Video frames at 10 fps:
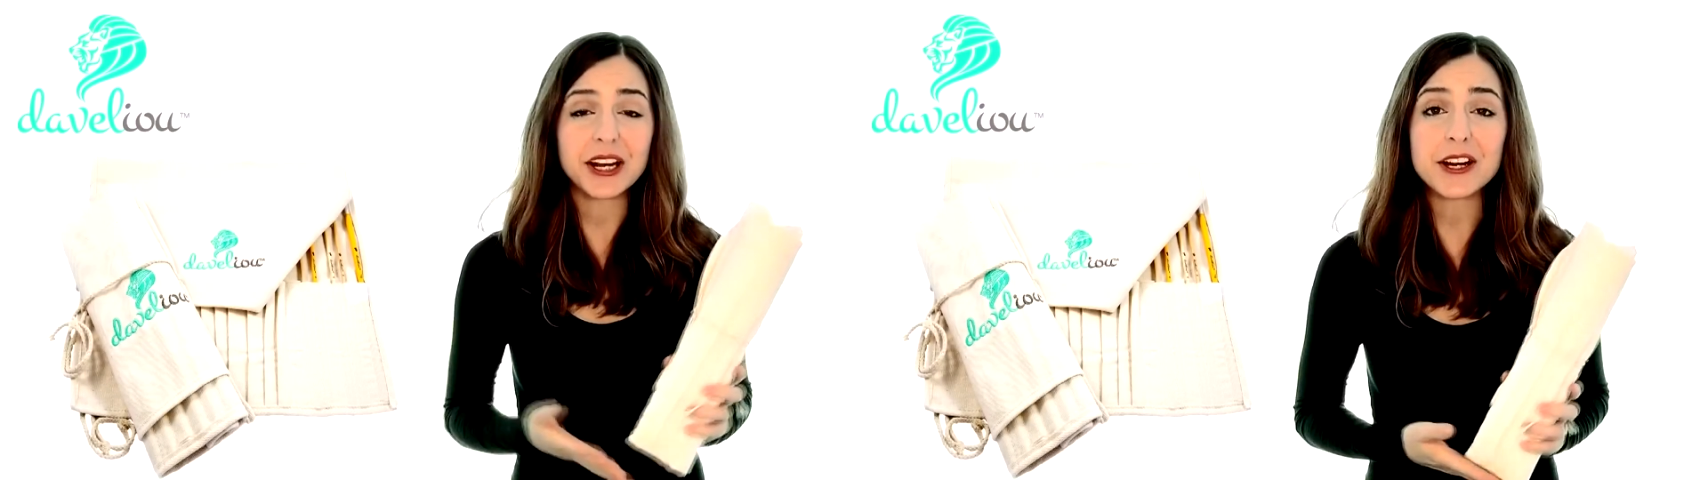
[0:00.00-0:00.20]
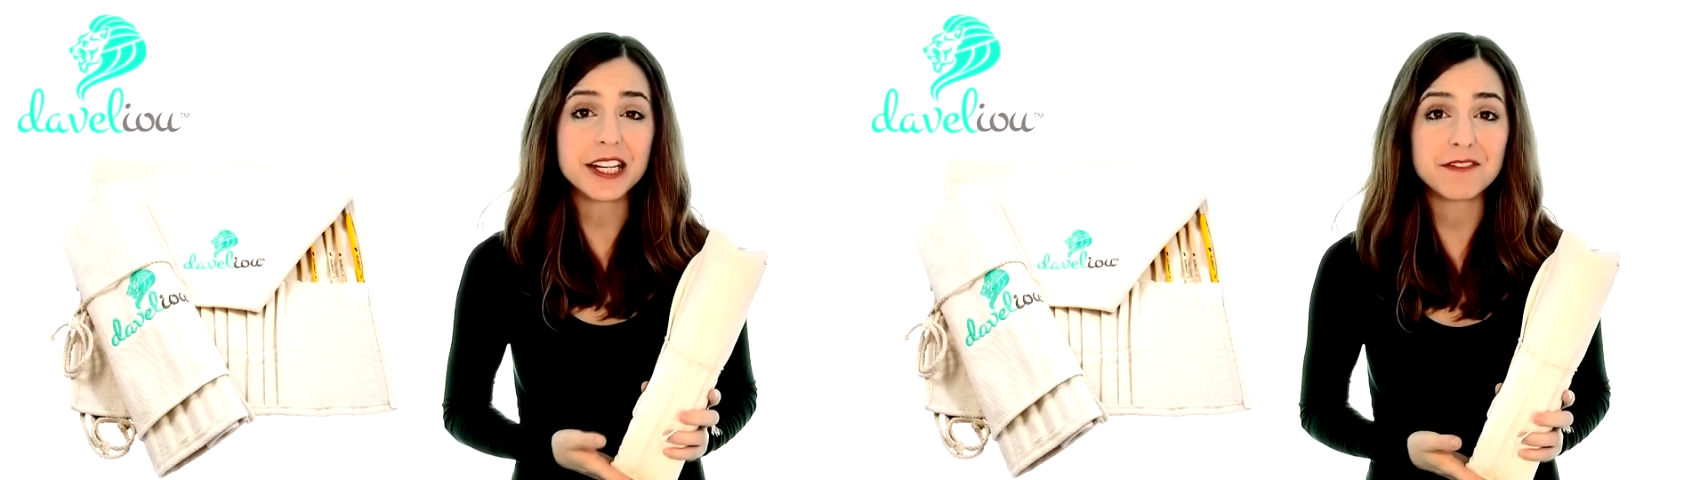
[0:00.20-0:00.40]

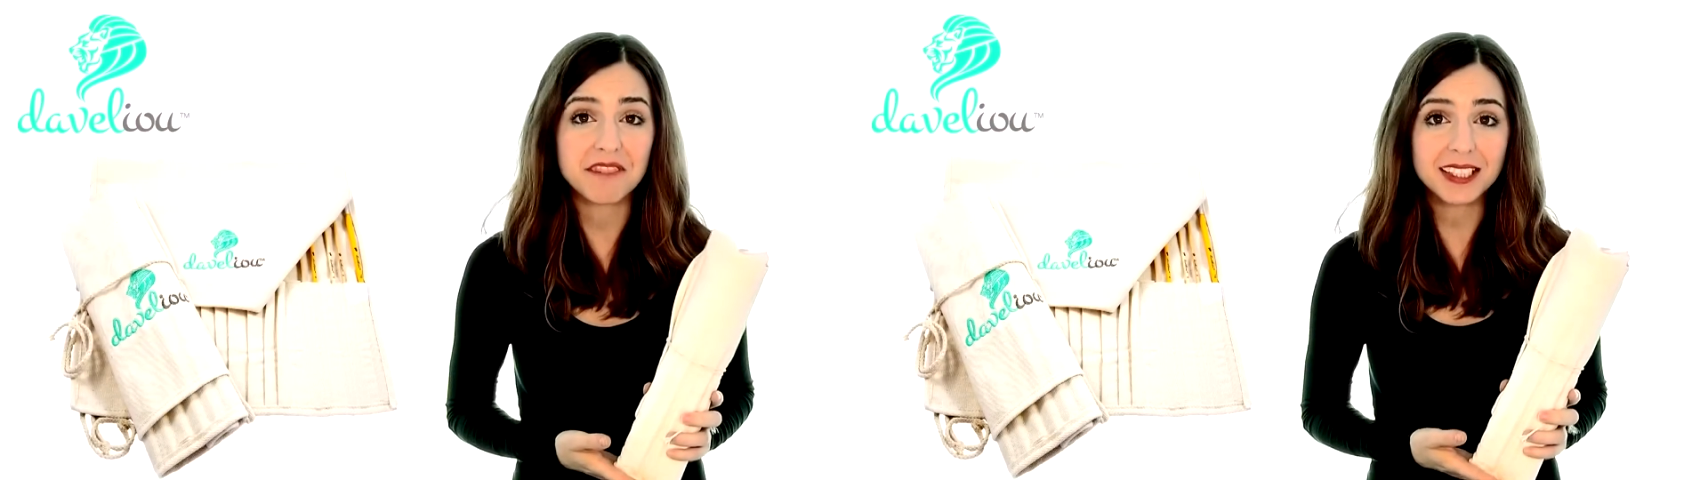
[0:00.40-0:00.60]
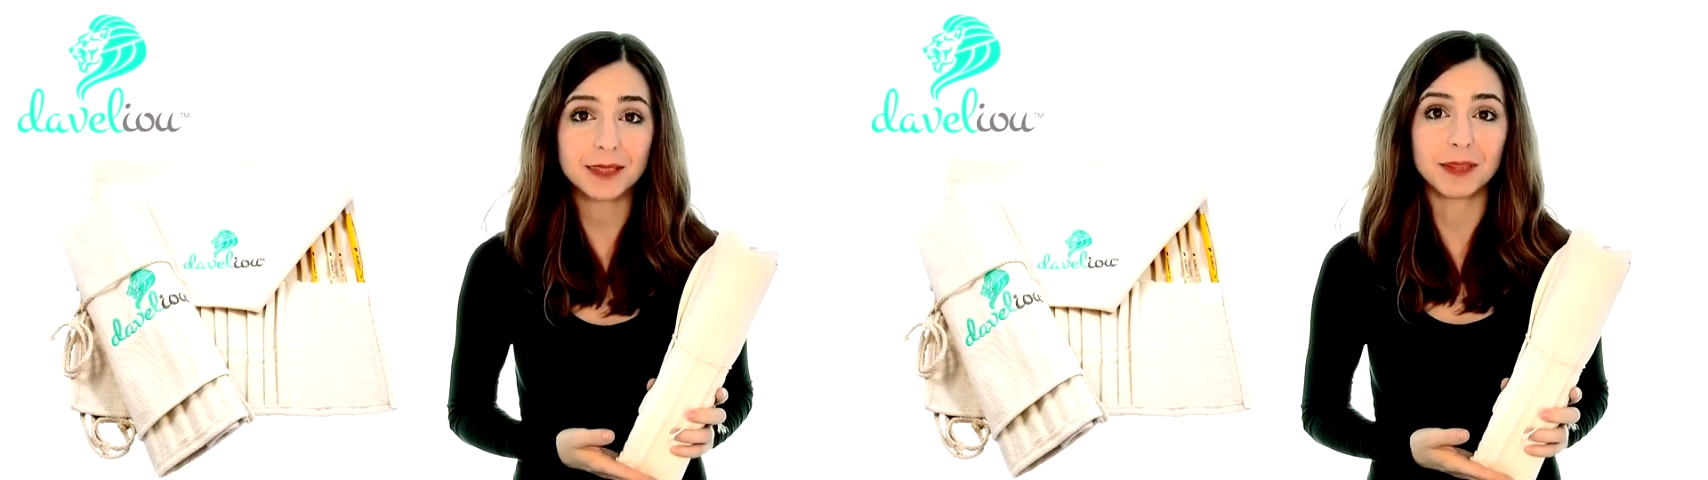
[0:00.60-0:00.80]
are an
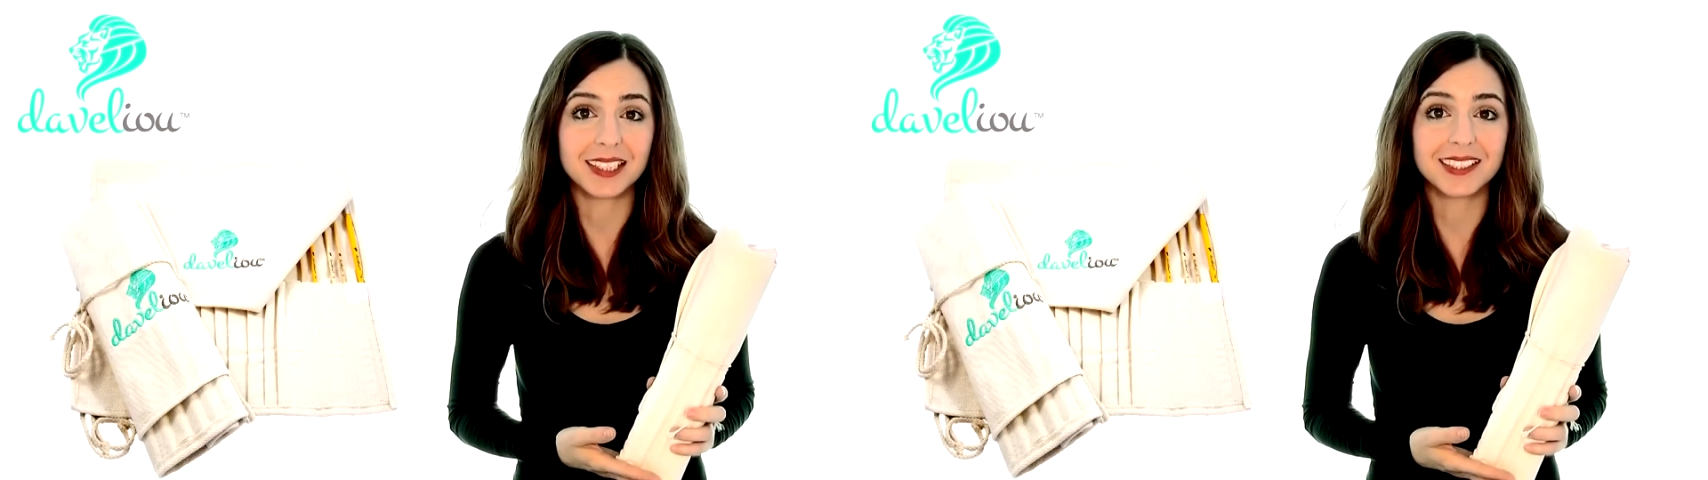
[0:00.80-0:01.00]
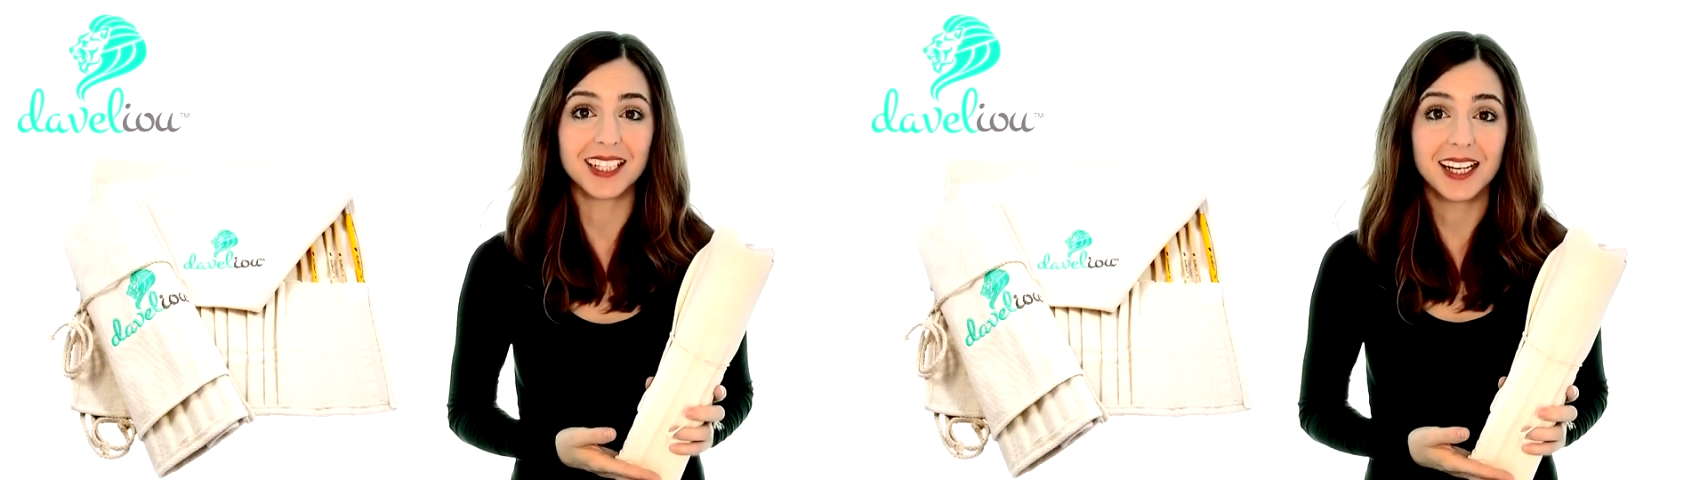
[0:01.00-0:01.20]

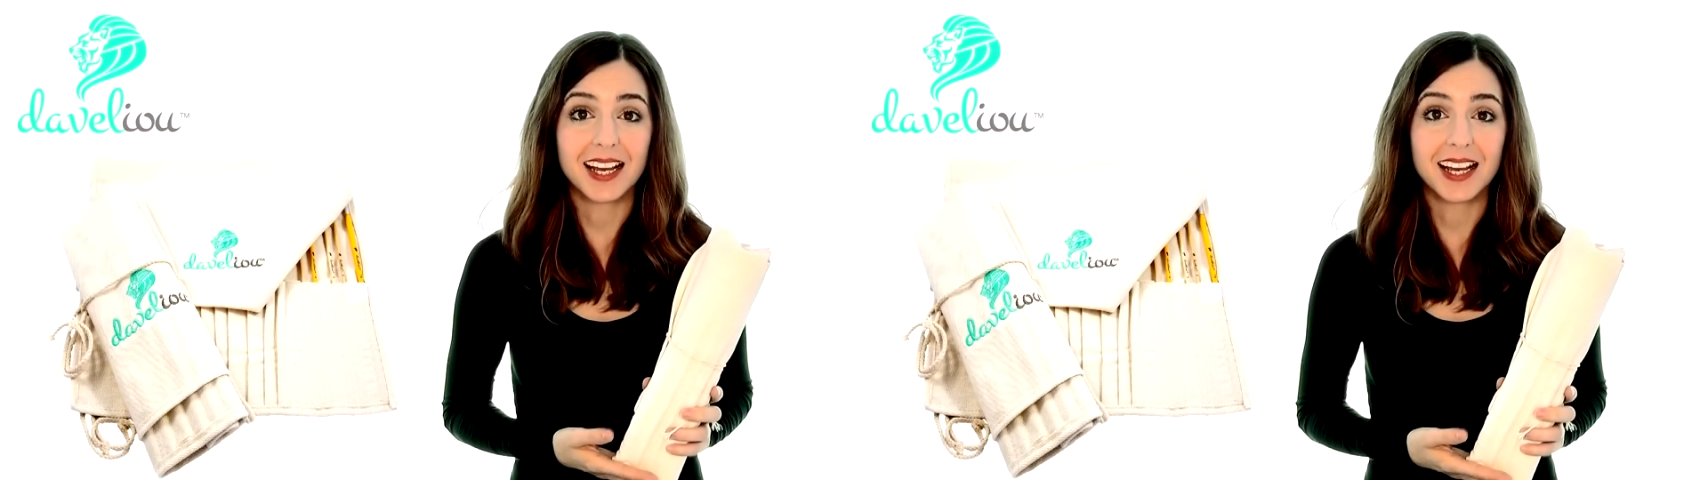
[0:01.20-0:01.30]
investment,